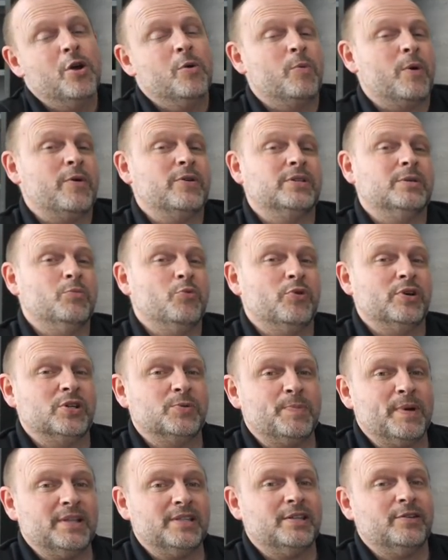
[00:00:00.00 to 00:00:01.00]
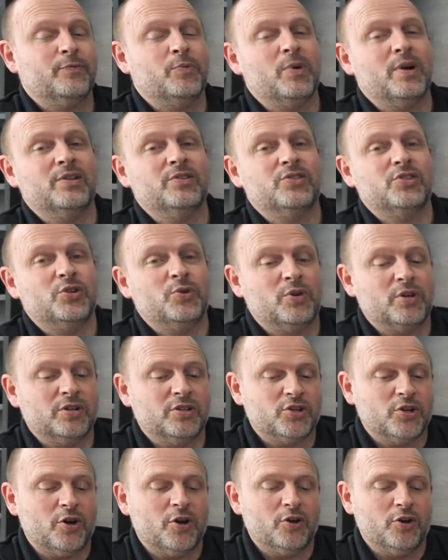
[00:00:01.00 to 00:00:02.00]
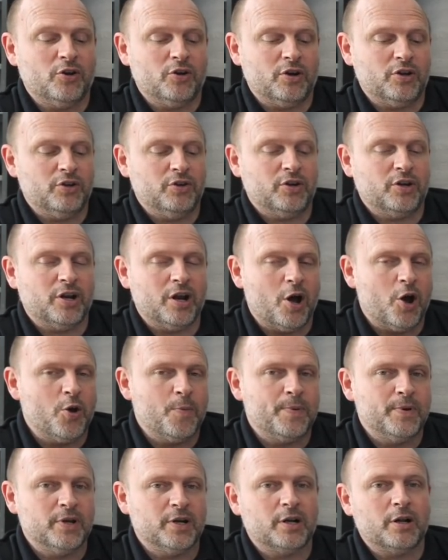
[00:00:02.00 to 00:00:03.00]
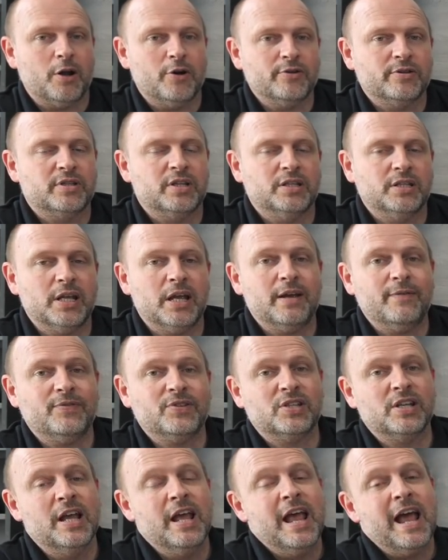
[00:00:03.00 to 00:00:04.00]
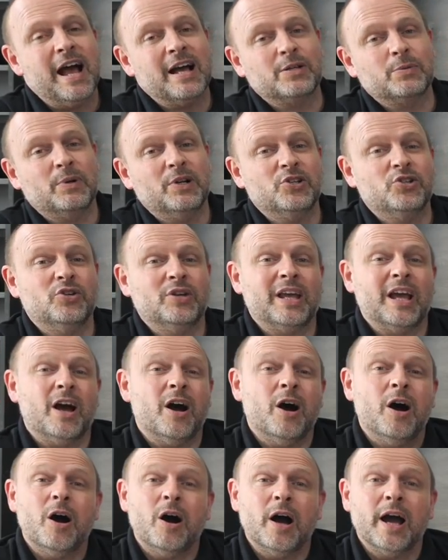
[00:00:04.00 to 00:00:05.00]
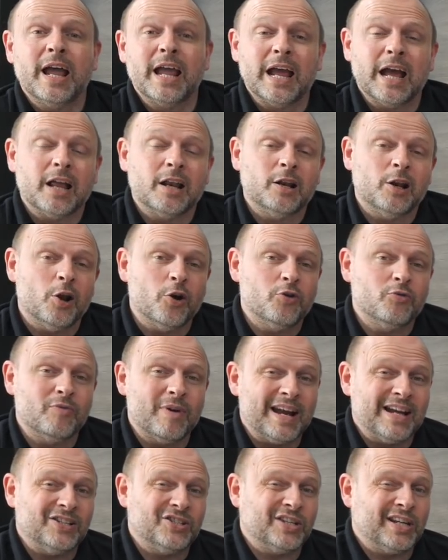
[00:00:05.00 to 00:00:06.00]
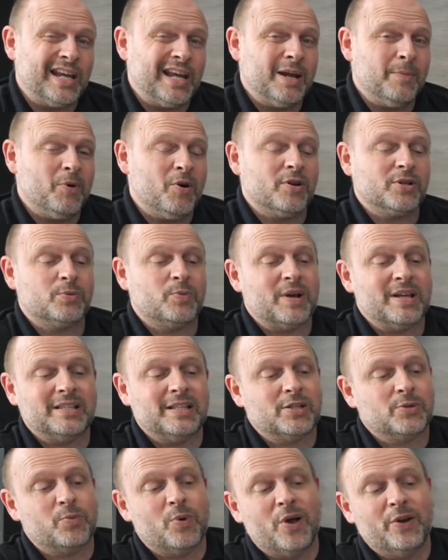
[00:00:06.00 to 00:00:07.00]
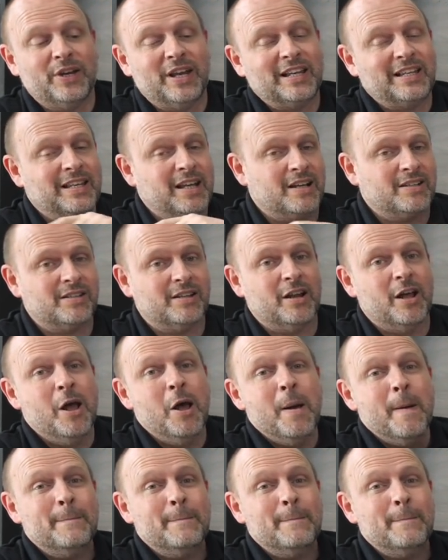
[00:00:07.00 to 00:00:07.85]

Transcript: whereas the more expensive ones you can turn on, you can open and close the diffs, as well as you get a high and low range gearbox, whereas this one doesn't.